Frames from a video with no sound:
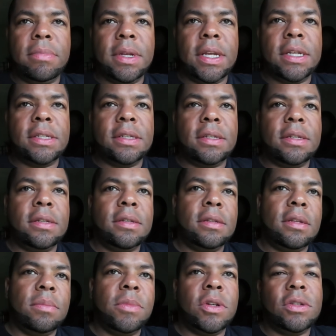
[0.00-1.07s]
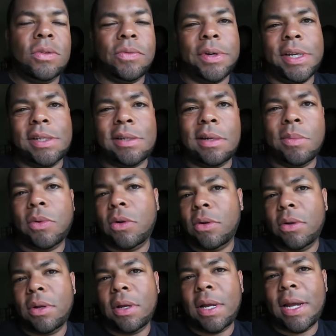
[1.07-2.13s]
It's the most
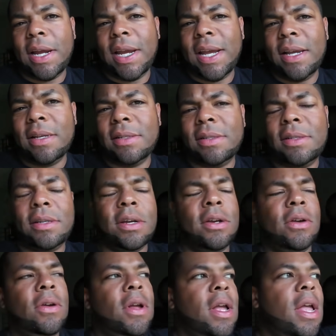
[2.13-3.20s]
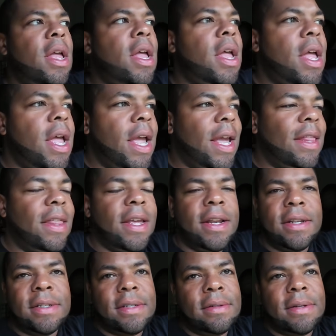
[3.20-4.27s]
reasonable, I guess. So, and
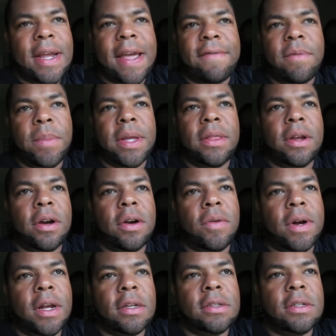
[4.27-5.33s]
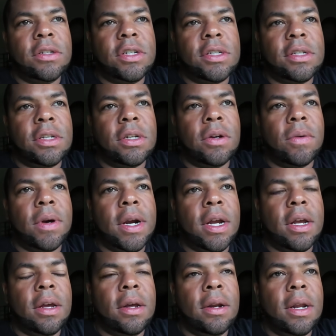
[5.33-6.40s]
then haven't been there in a while, so just look
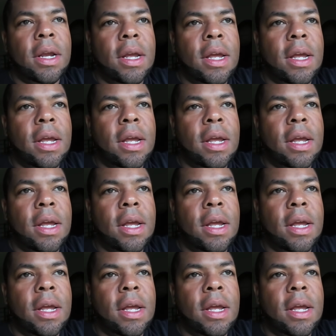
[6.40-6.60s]
around.